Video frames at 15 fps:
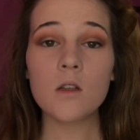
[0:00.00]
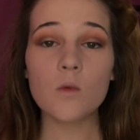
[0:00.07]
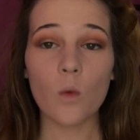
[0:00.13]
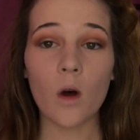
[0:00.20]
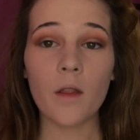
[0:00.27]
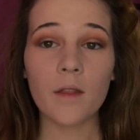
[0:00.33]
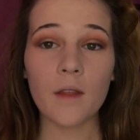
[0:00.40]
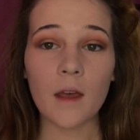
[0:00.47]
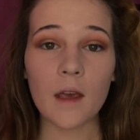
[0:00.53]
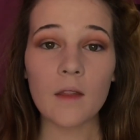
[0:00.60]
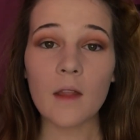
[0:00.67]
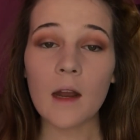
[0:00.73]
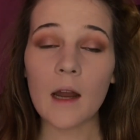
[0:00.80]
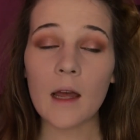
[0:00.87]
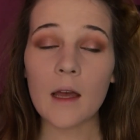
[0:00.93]
One thing
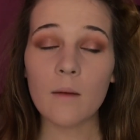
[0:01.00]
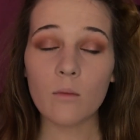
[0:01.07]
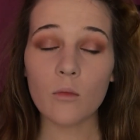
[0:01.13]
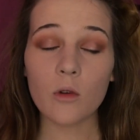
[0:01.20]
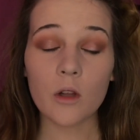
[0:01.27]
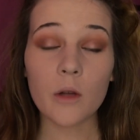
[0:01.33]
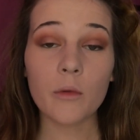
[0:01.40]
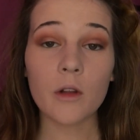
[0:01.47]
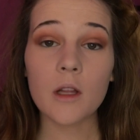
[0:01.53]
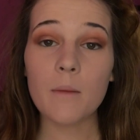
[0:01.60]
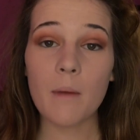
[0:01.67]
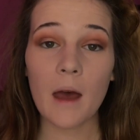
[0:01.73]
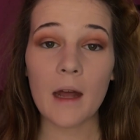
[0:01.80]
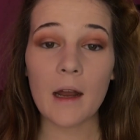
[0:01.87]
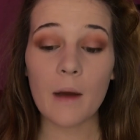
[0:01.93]
that I am really
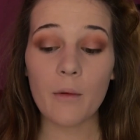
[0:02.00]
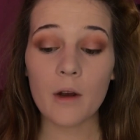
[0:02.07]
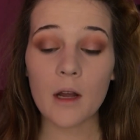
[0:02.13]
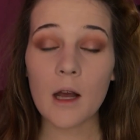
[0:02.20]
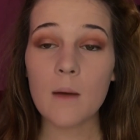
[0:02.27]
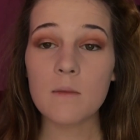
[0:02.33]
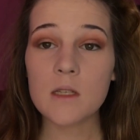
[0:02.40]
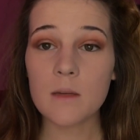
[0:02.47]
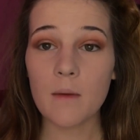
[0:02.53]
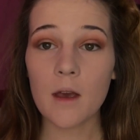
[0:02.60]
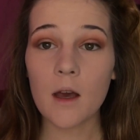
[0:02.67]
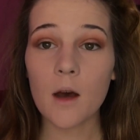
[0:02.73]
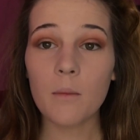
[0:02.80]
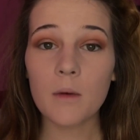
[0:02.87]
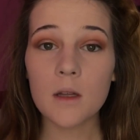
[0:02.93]
bad at when it comes to
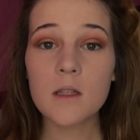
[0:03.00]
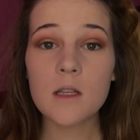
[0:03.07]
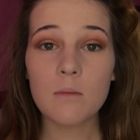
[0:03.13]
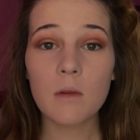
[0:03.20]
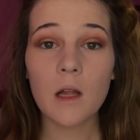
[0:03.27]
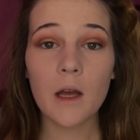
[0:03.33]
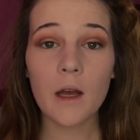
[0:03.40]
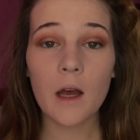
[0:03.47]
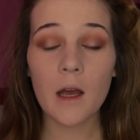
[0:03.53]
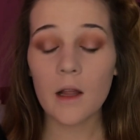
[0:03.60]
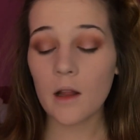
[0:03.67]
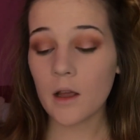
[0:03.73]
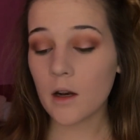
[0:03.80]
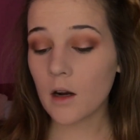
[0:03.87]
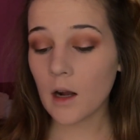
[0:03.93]
makeup, it's applying
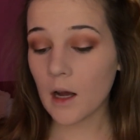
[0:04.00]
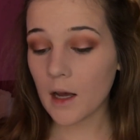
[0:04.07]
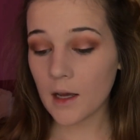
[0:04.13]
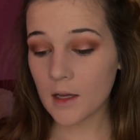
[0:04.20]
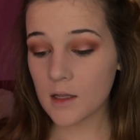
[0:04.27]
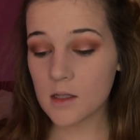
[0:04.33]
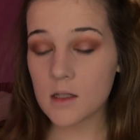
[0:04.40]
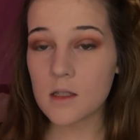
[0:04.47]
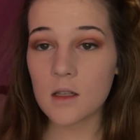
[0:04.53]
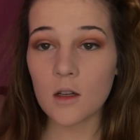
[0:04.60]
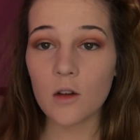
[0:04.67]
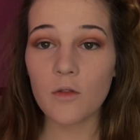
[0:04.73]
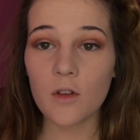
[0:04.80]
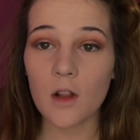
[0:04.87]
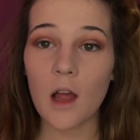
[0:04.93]
eyeliner. I
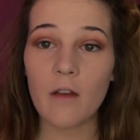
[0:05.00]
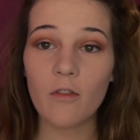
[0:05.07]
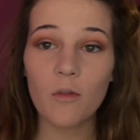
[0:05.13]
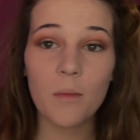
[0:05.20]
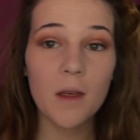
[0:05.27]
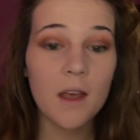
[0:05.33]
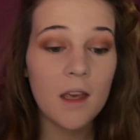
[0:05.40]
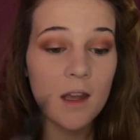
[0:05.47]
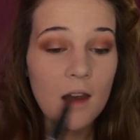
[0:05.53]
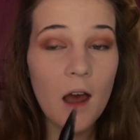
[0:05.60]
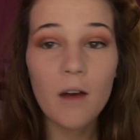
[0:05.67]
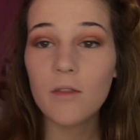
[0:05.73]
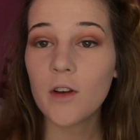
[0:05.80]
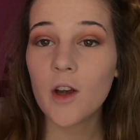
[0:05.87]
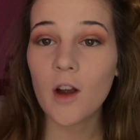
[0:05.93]
still, for the life of me,
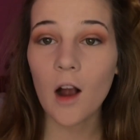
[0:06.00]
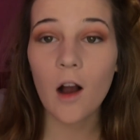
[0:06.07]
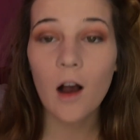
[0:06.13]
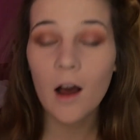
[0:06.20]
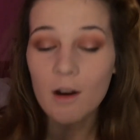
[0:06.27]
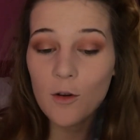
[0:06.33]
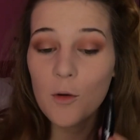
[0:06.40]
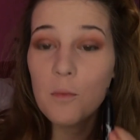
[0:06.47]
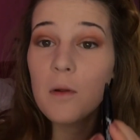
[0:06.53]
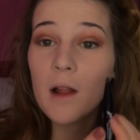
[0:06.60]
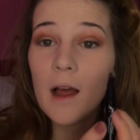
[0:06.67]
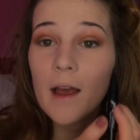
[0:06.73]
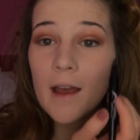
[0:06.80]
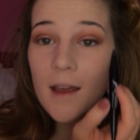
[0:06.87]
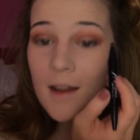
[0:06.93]
cannot figure out how to
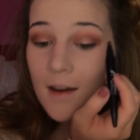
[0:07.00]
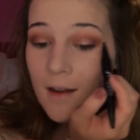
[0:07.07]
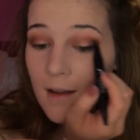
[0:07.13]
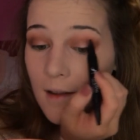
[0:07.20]
apply it.